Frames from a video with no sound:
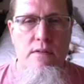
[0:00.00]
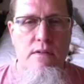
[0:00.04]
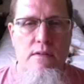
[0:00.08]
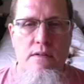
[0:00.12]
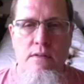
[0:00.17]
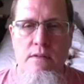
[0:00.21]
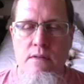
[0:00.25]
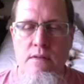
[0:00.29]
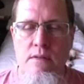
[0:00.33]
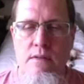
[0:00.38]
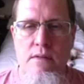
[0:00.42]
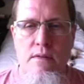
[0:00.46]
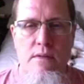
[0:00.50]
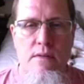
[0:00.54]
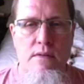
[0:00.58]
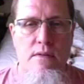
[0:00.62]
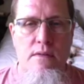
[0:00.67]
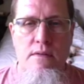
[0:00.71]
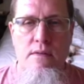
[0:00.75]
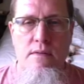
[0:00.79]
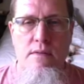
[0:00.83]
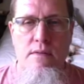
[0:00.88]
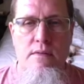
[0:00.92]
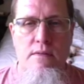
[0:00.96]

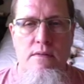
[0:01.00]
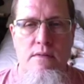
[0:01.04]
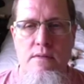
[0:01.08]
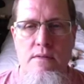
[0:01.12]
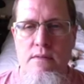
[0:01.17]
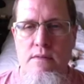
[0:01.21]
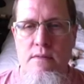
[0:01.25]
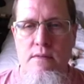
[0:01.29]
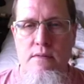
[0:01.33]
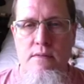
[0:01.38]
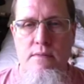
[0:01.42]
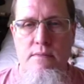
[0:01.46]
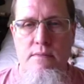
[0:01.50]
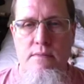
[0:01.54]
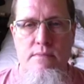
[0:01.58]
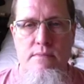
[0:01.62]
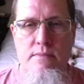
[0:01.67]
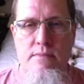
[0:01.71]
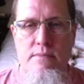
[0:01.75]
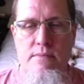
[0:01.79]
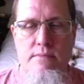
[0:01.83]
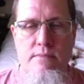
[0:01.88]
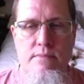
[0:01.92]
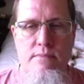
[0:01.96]

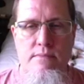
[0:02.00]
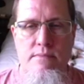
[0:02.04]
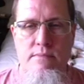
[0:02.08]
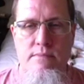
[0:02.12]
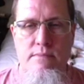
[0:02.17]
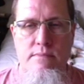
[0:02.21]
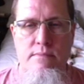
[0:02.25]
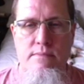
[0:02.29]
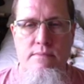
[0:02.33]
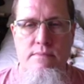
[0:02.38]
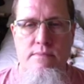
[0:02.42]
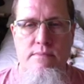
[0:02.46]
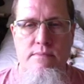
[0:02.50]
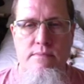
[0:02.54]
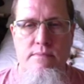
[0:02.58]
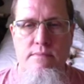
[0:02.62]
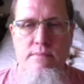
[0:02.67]
(silent)